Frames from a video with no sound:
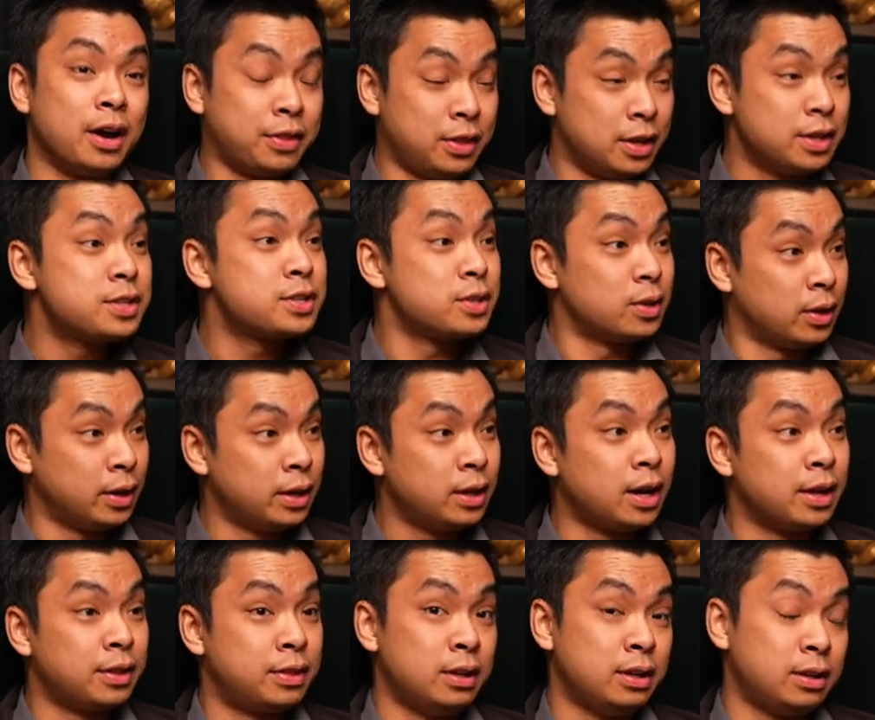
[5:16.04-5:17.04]
I think so.
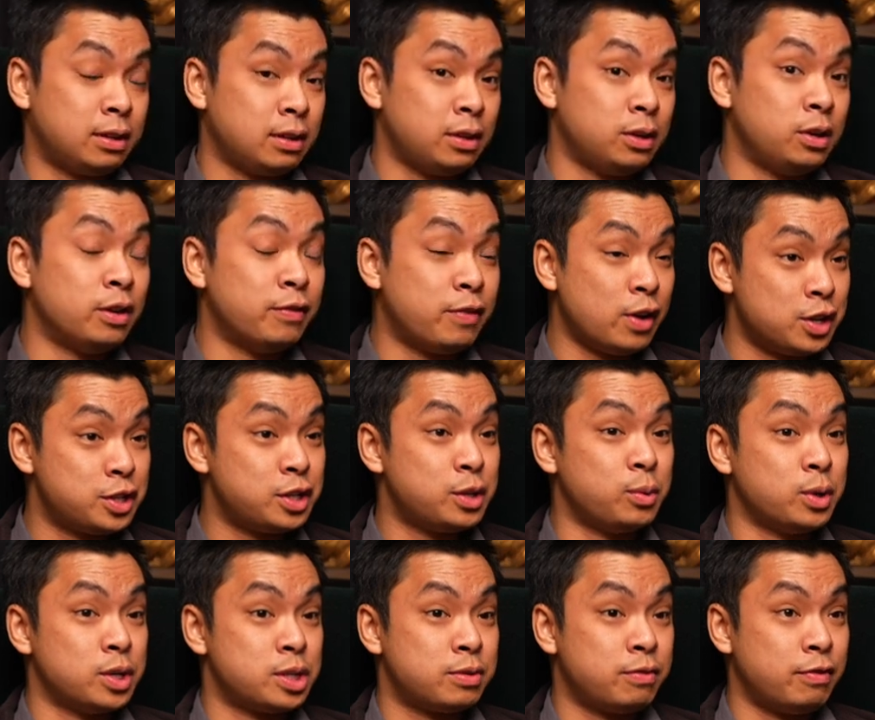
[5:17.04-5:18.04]
I think
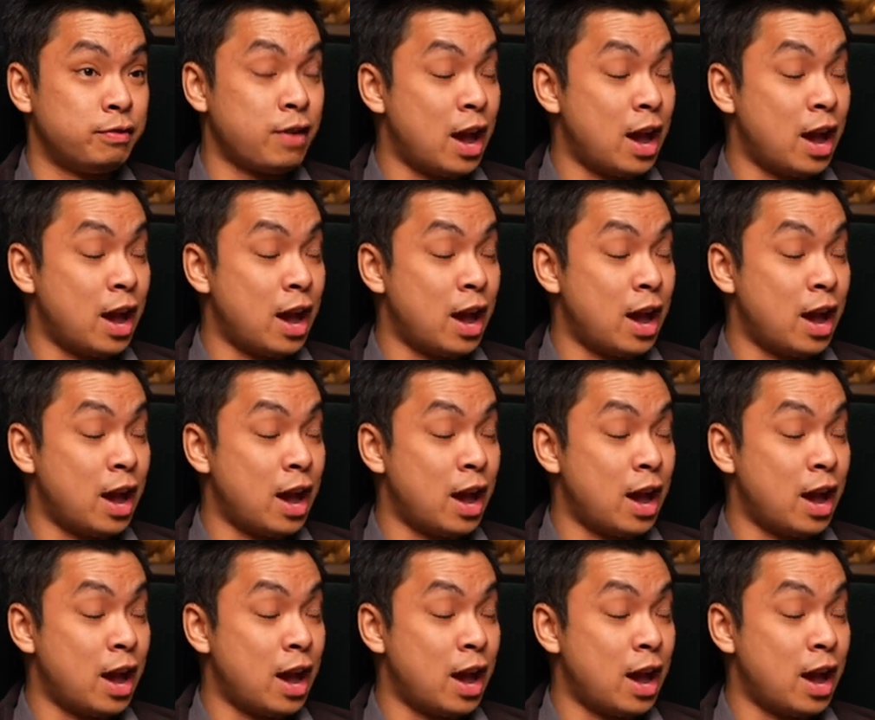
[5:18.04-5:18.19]
university was